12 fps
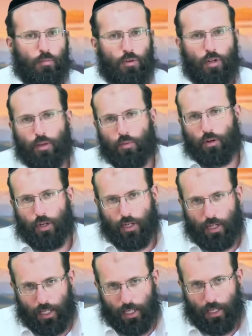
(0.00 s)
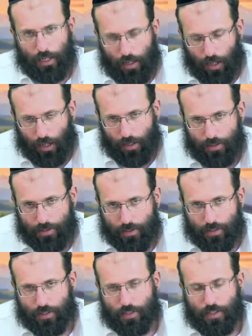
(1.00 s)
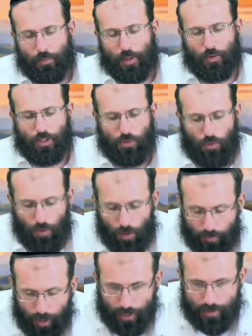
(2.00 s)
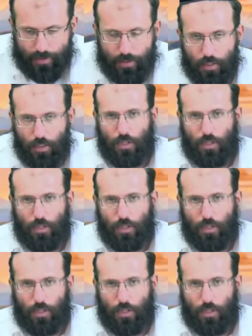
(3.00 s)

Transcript: Emuna weekly class? This is something which all of us